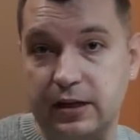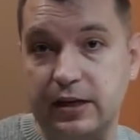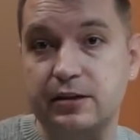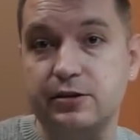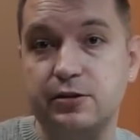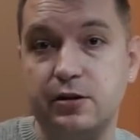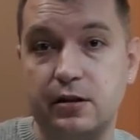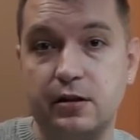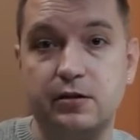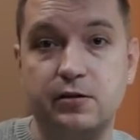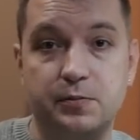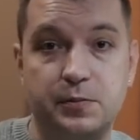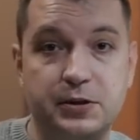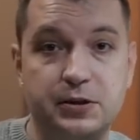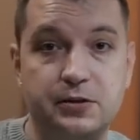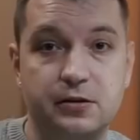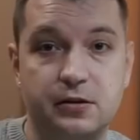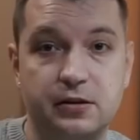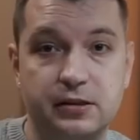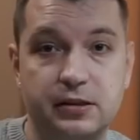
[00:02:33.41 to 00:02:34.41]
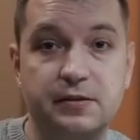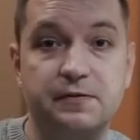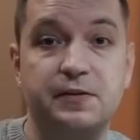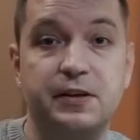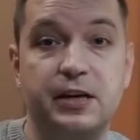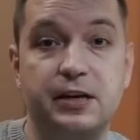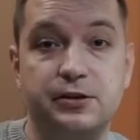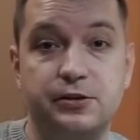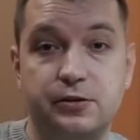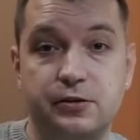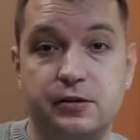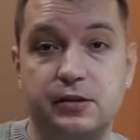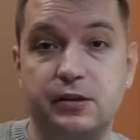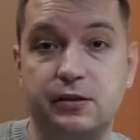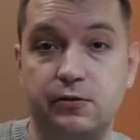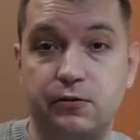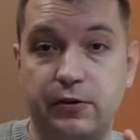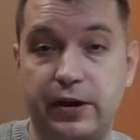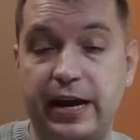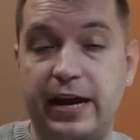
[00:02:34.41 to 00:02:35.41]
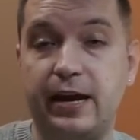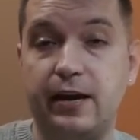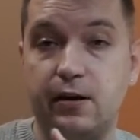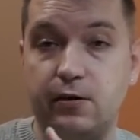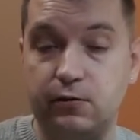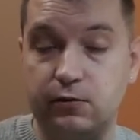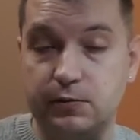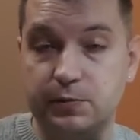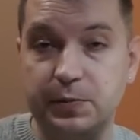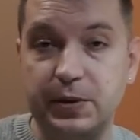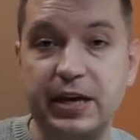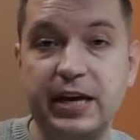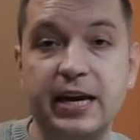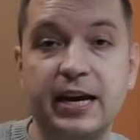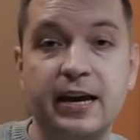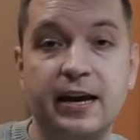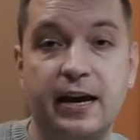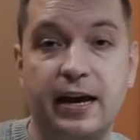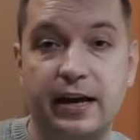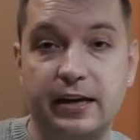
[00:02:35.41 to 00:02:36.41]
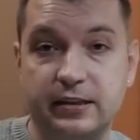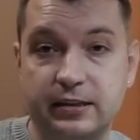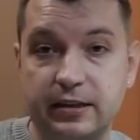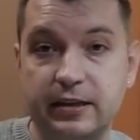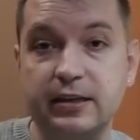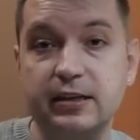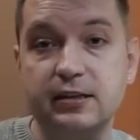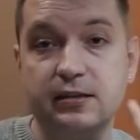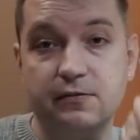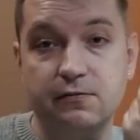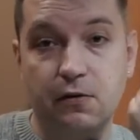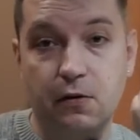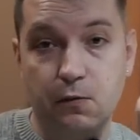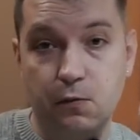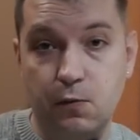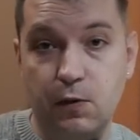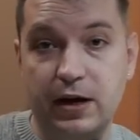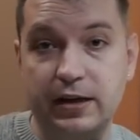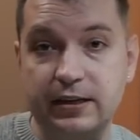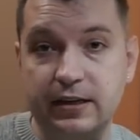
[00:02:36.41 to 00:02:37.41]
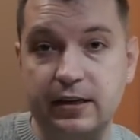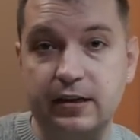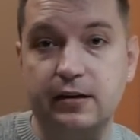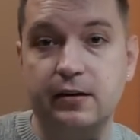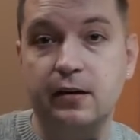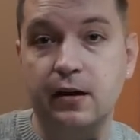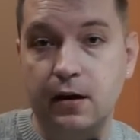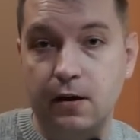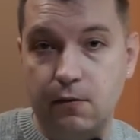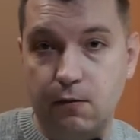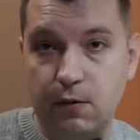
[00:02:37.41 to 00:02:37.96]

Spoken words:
National Occupation Classification 0A or B, at least for 1 year.